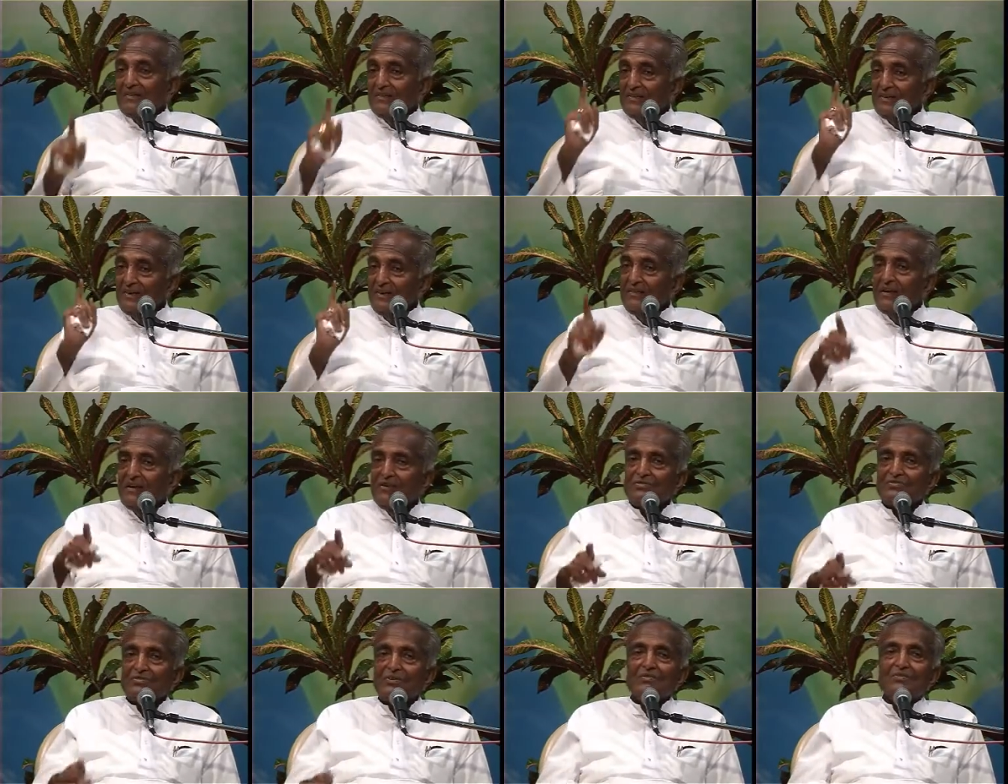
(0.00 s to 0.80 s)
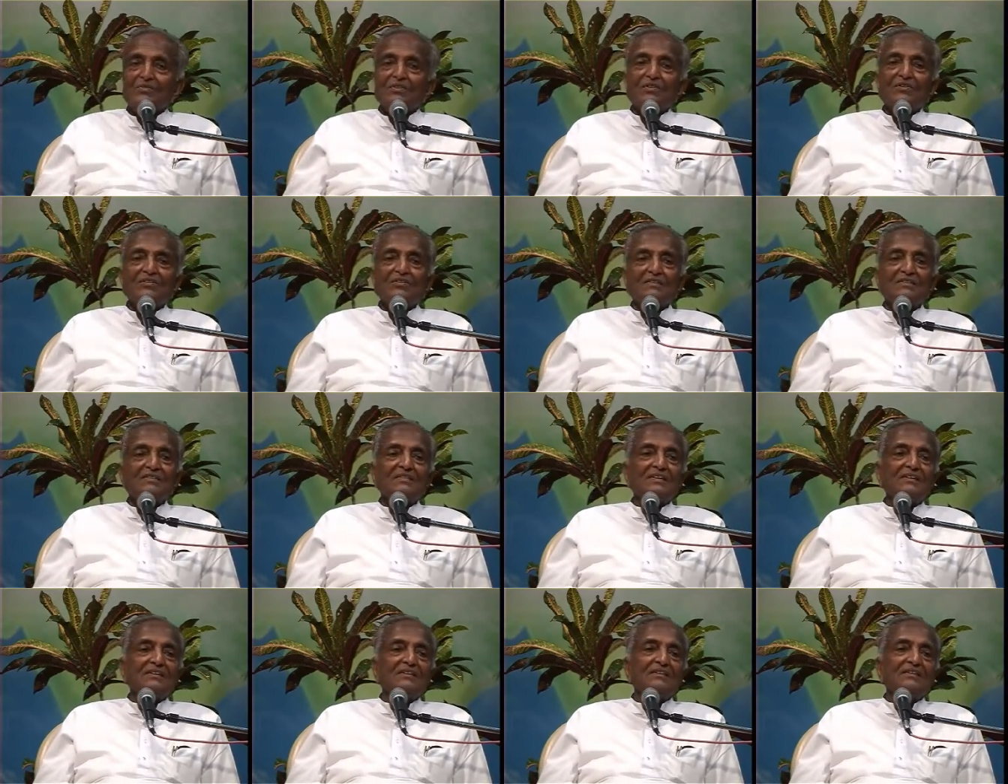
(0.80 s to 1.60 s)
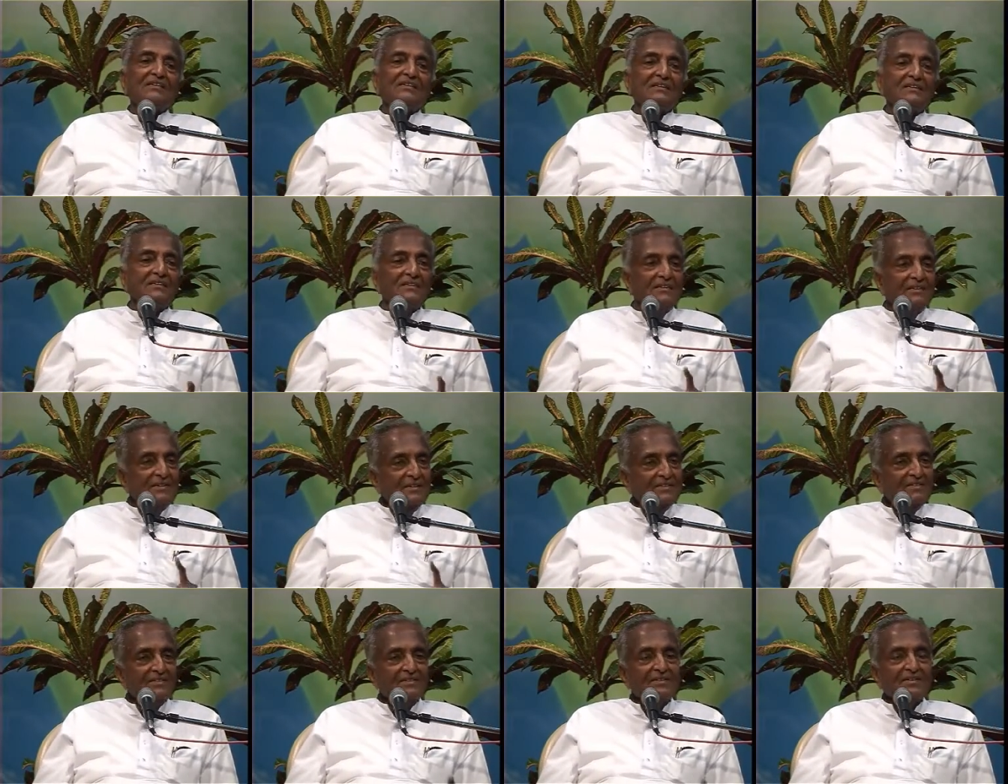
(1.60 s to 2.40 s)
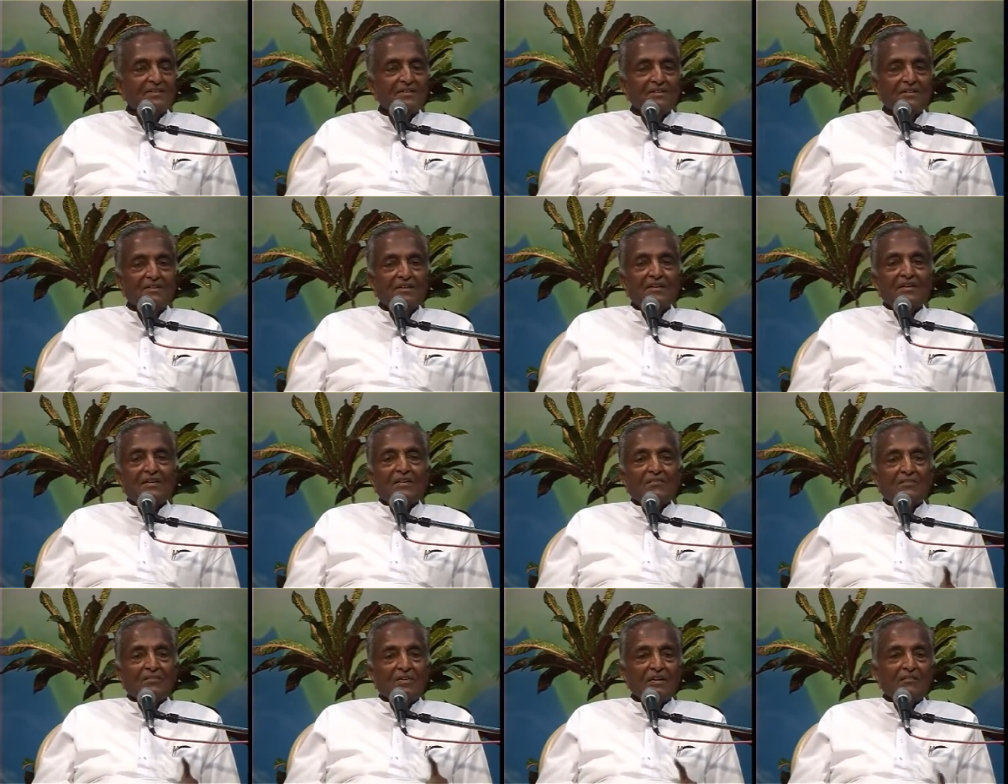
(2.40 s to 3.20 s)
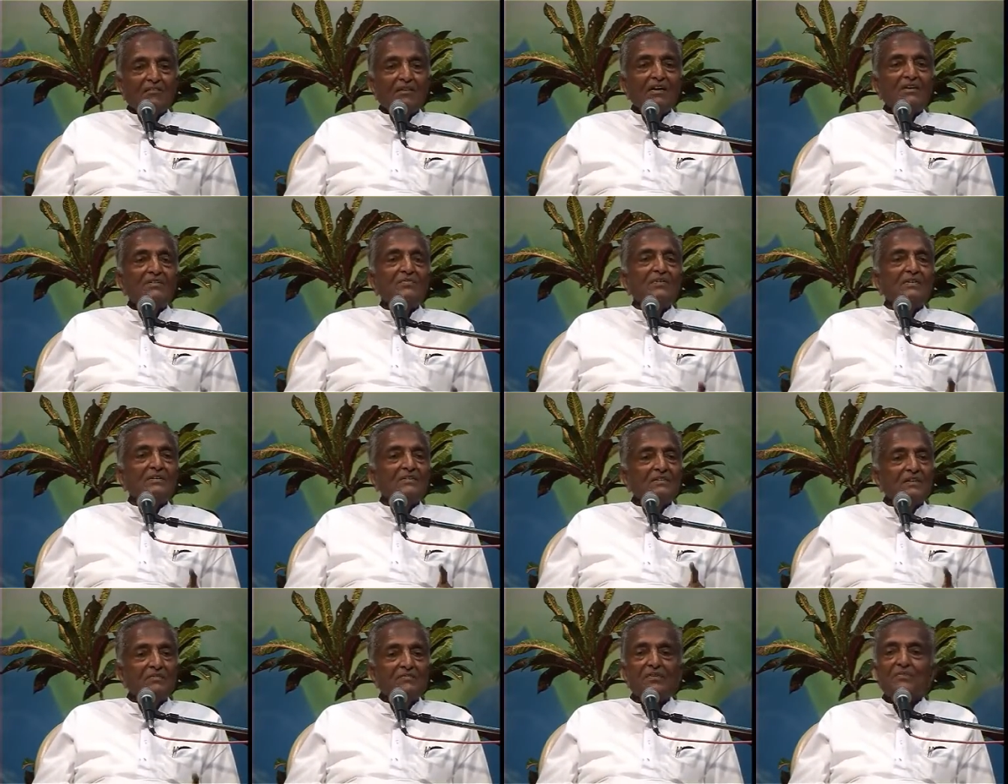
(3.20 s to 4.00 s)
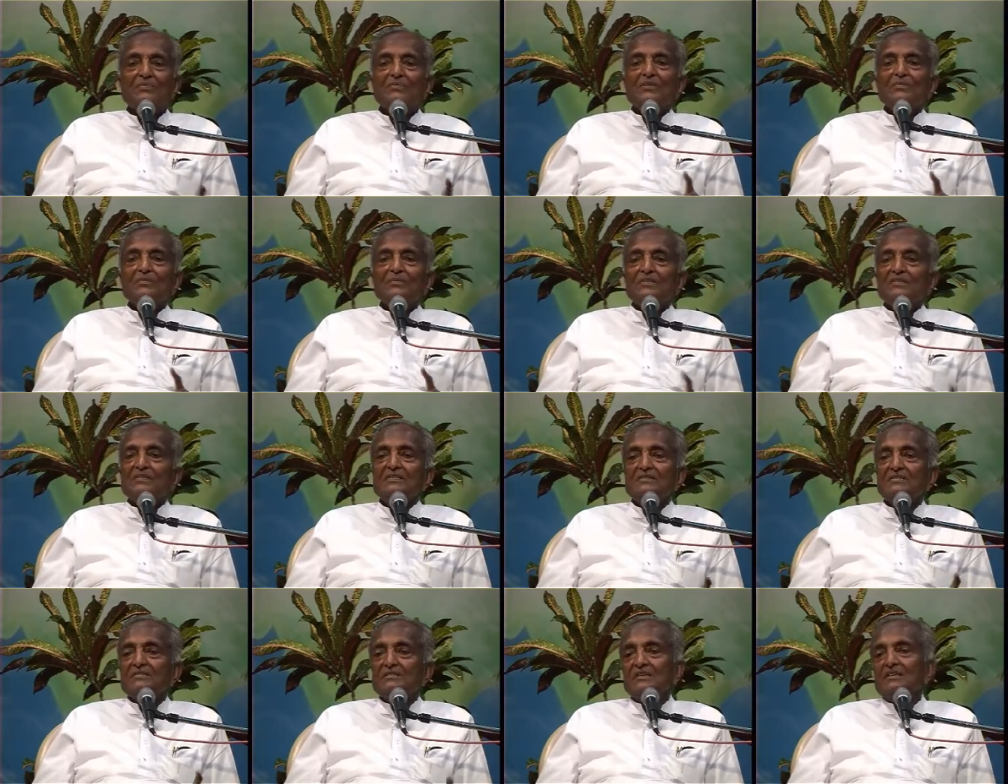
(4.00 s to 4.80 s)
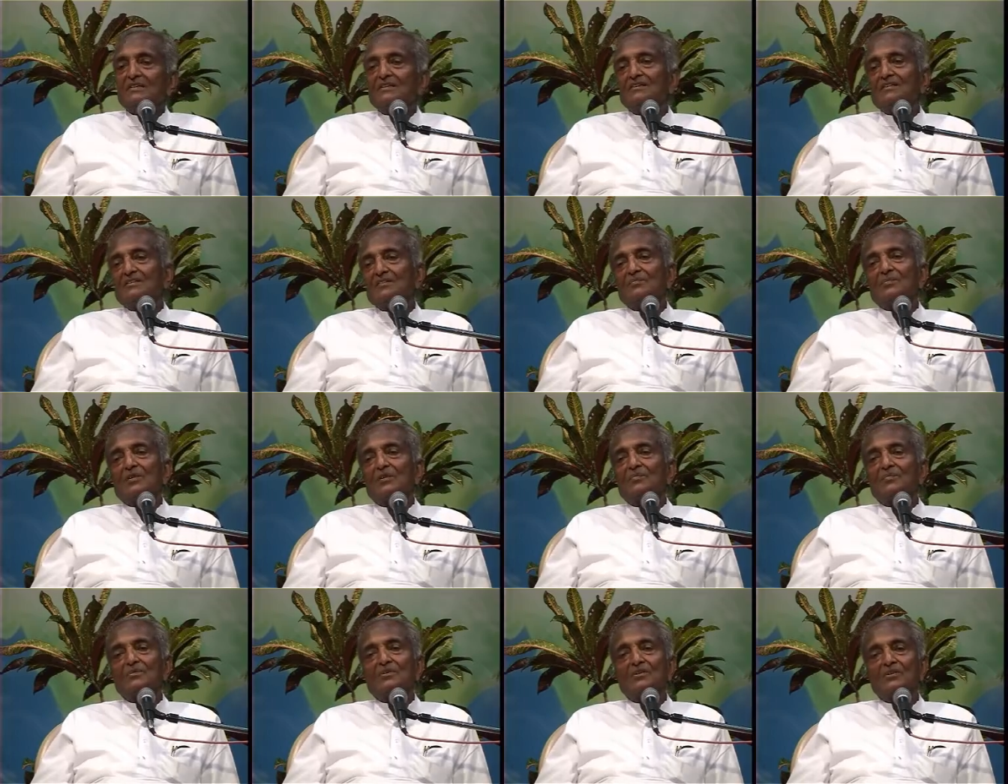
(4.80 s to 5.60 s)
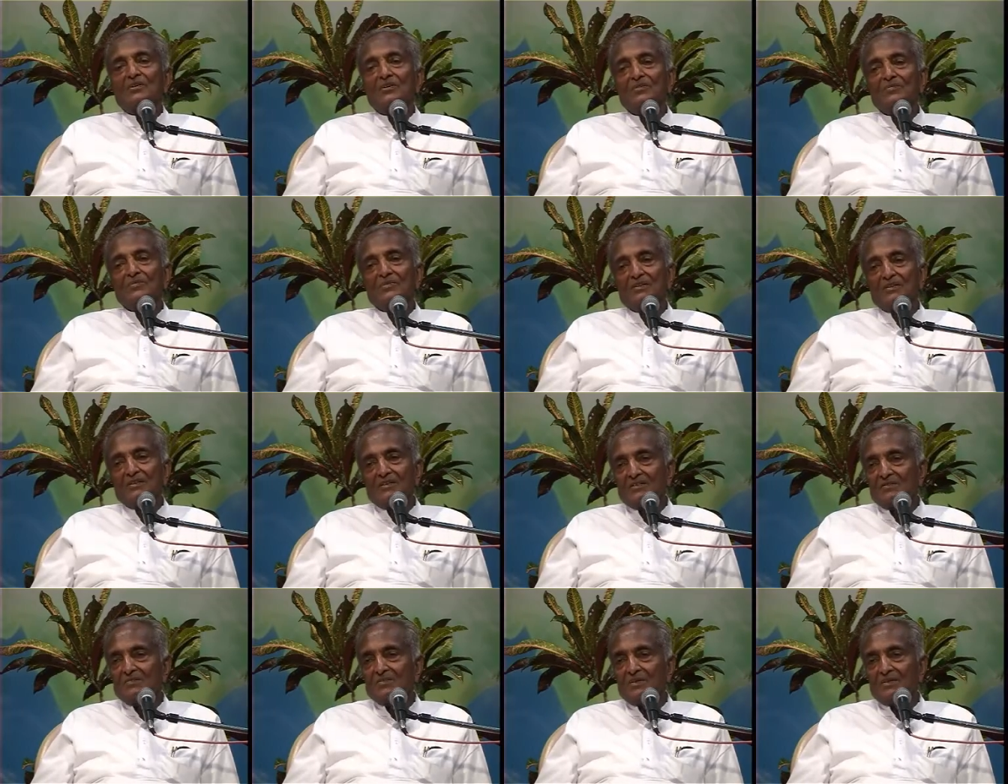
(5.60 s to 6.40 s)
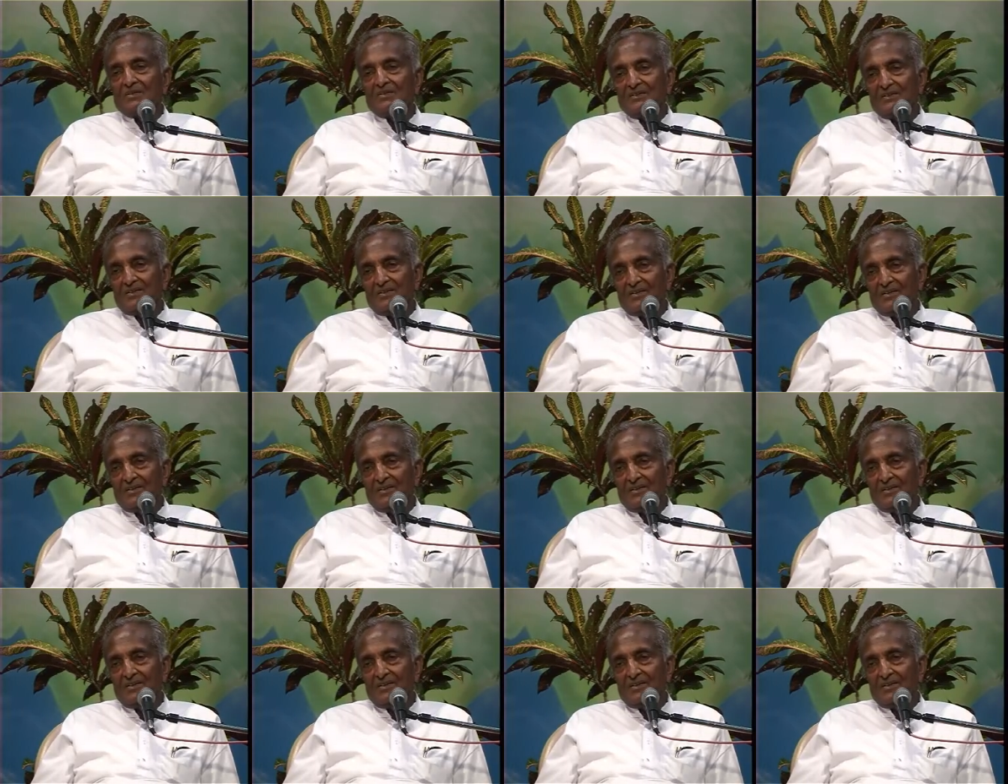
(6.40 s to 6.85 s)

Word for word: that House of Lords decided that yes, wife has 50% share in the property of the husband.